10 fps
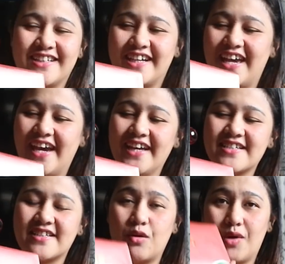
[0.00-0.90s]
The
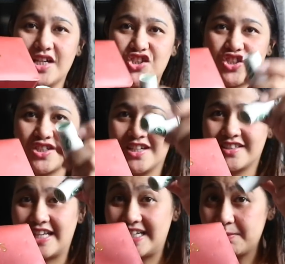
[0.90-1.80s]
guest, the watch,
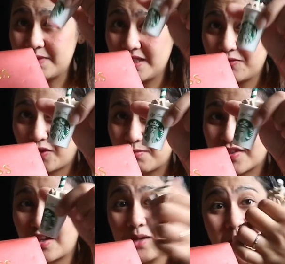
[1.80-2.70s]
the lip tint from
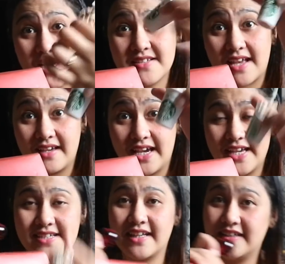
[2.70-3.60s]
Starbucks, I
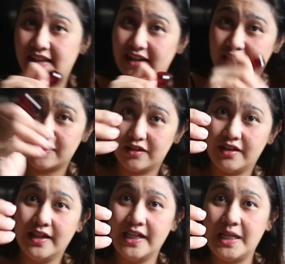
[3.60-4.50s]
guess, and the
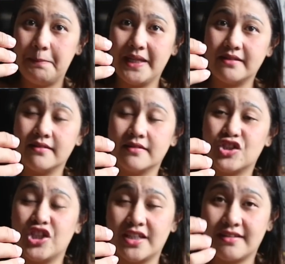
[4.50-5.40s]
another lip and
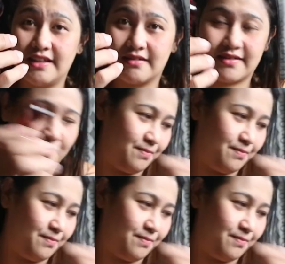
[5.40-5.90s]
cheek tint.